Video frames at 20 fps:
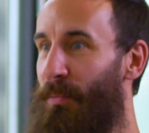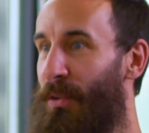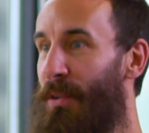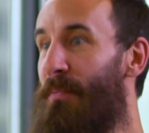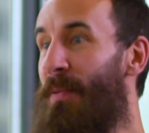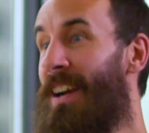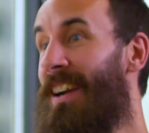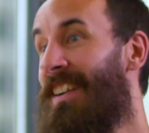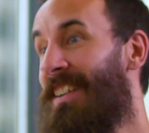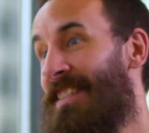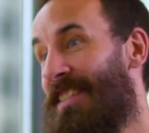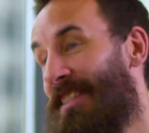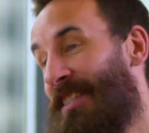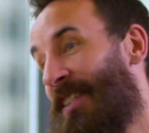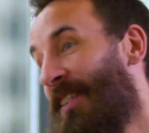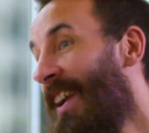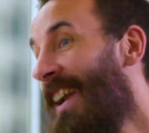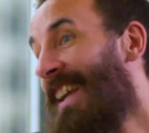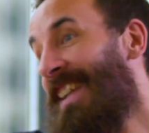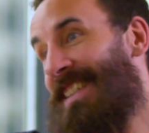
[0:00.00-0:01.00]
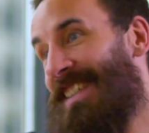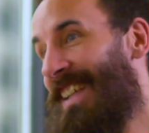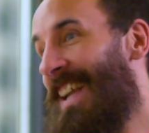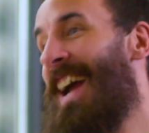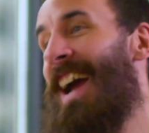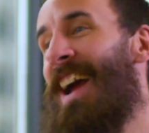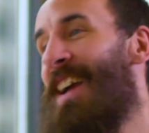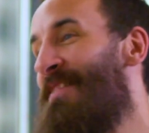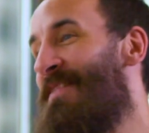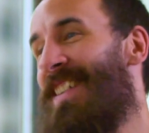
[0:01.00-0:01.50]
Blueberries is crazy.
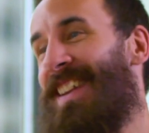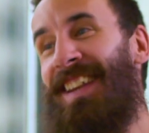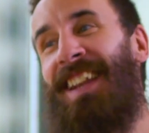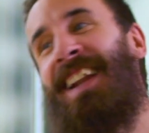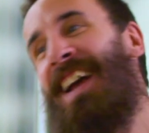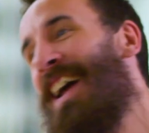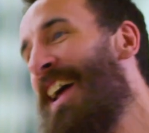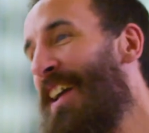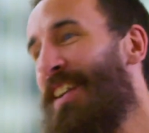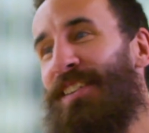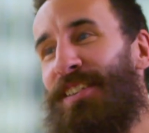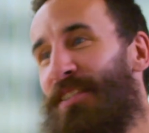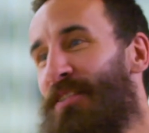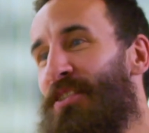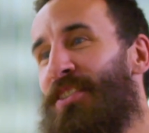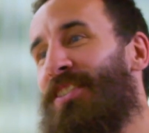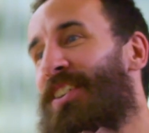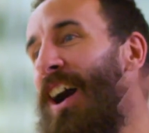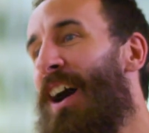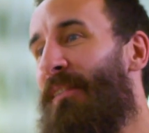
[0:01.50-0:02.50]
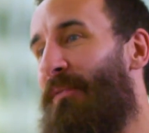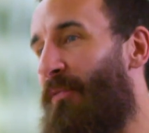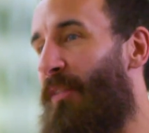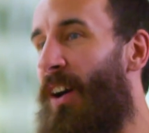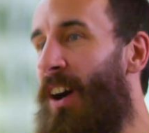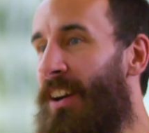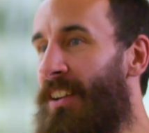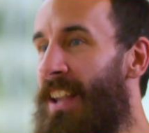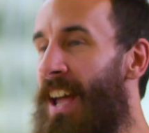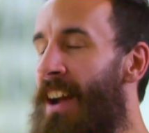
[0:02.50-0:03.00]
I mean, you shot
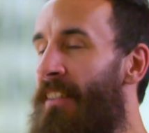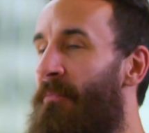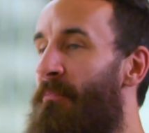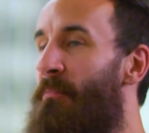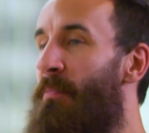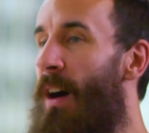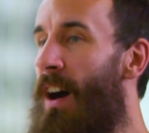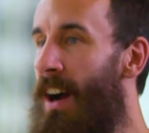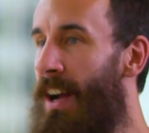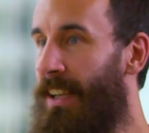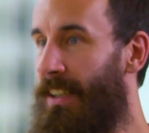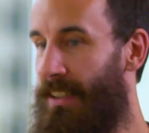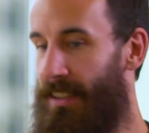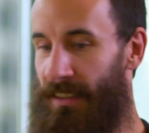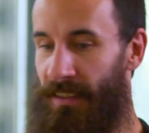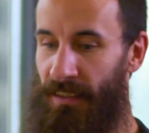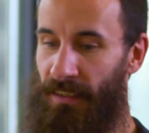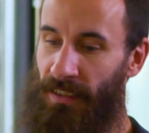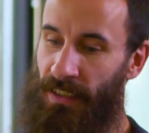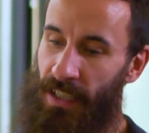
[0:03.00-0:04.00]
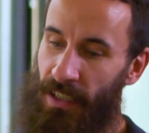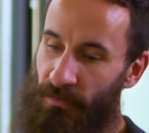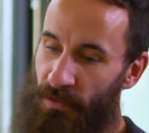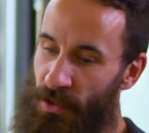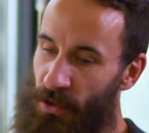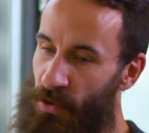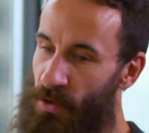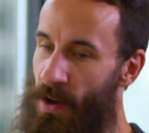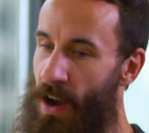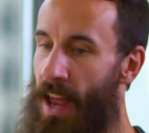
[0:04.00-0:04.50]
far left, but give
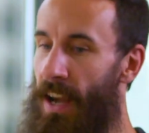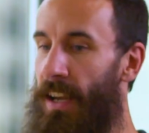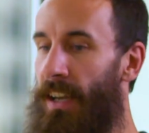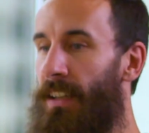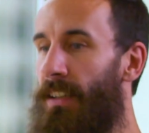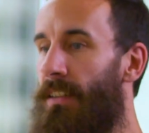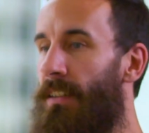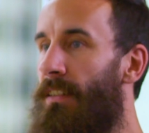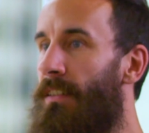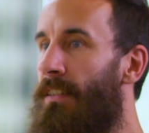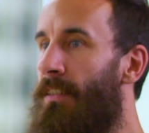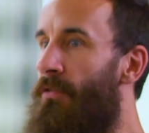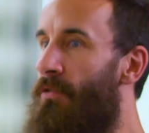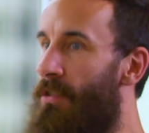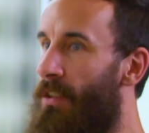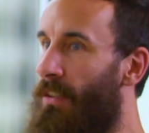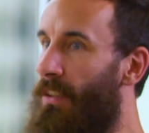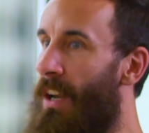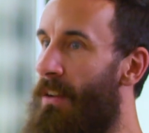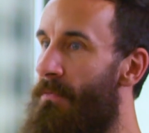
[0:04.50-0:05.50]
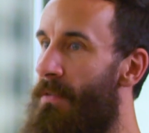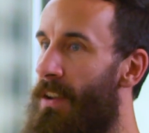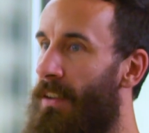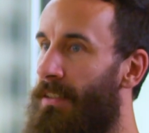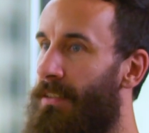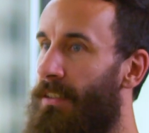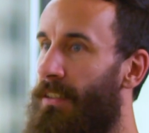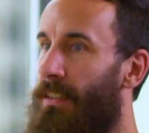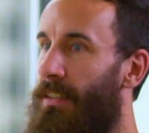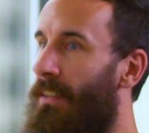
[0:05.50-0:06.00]
you credit, you took that
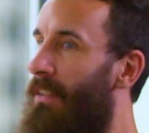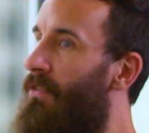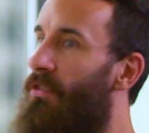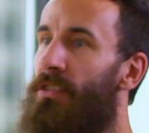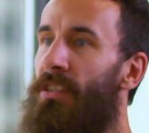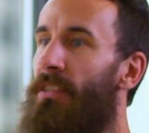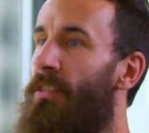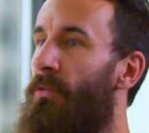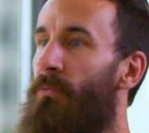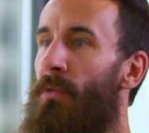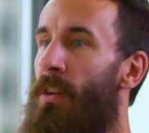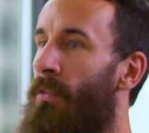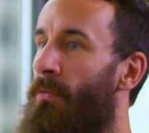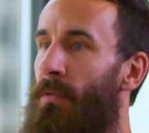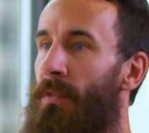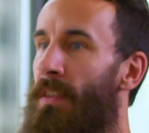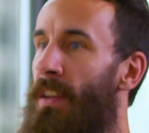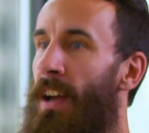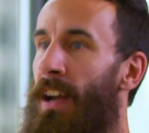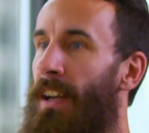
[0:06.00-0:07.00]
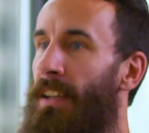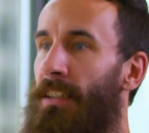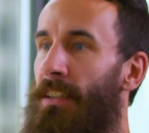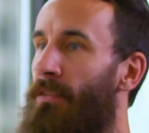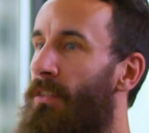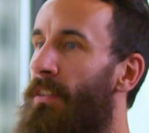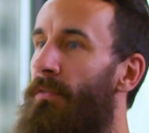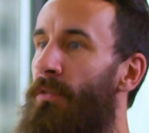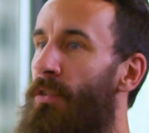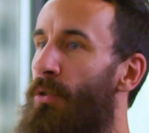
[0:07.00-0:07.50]
risk. And there's nothing wrong with that. You
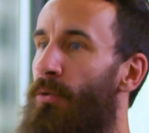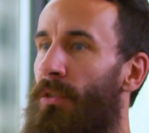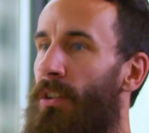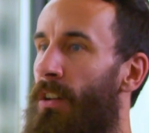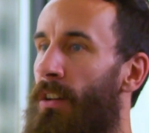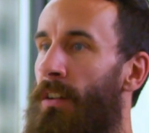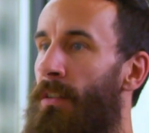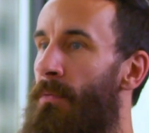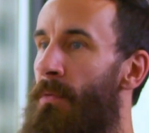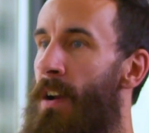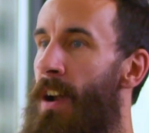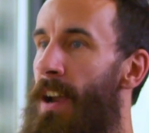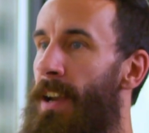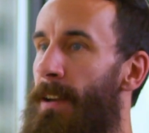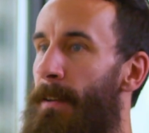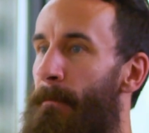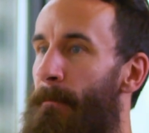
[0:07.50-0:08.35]
live and you learn, right?